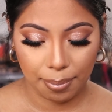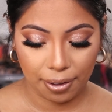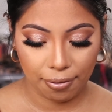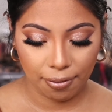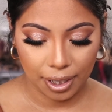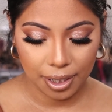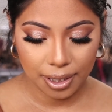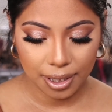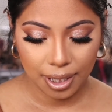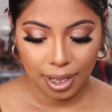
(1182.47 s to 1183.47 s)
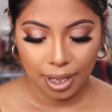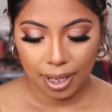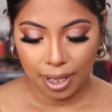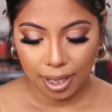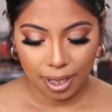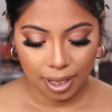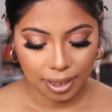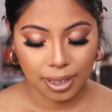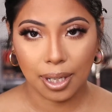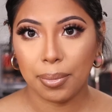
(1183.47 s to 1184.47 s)
my face.
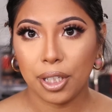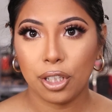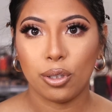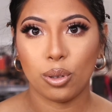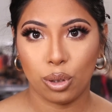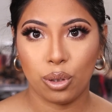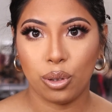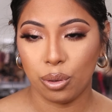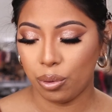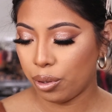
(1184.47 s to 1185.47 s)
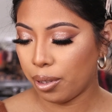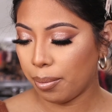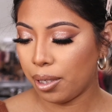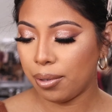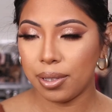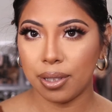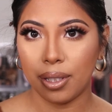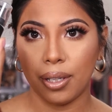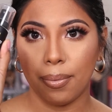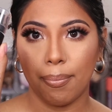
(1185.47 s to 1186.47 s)
And I'm going to use two. So I'm going to use
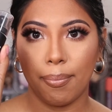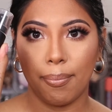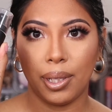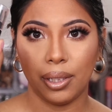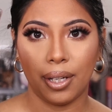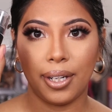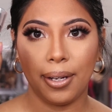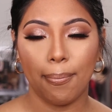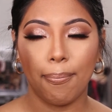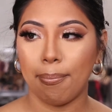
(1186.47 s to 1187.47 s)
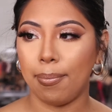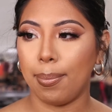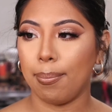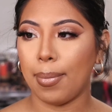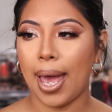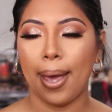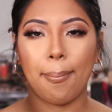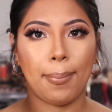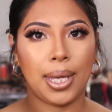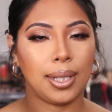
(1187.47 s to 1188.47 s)
the Milani Matte
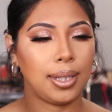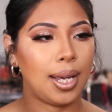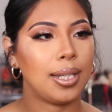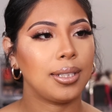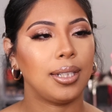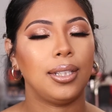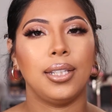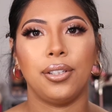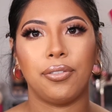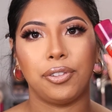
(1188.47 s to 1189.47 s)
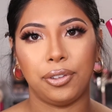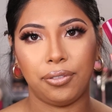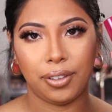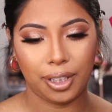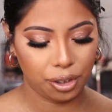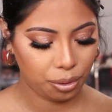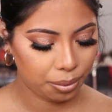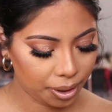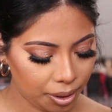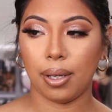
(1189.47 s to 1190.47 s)
Make It Last and then the Fruit Fetish
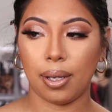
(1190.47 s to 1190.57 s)
one.